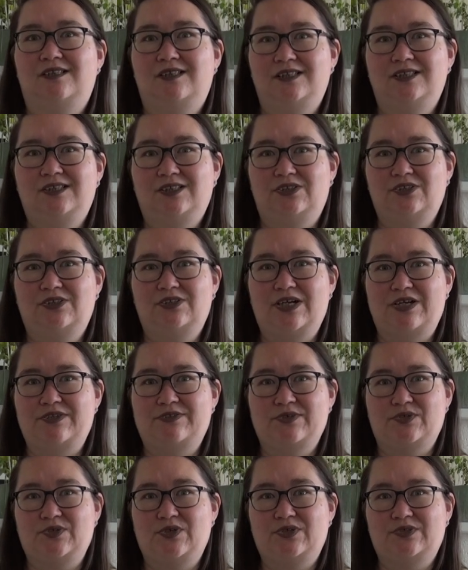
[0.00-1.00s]
I don't know how
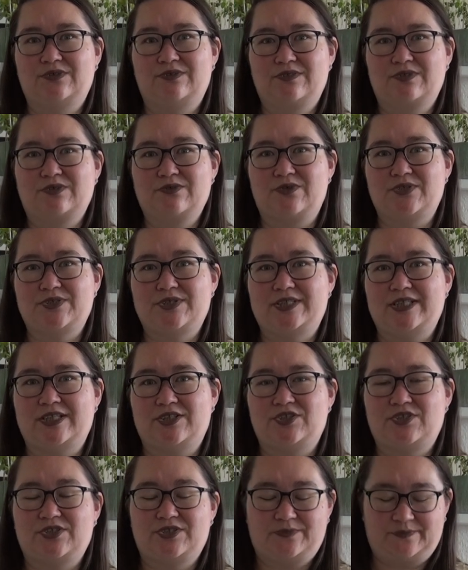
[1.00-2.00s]
to cross
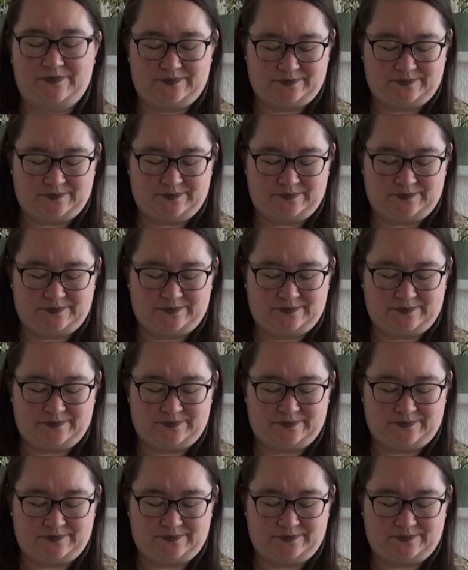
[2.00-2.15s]
stitch.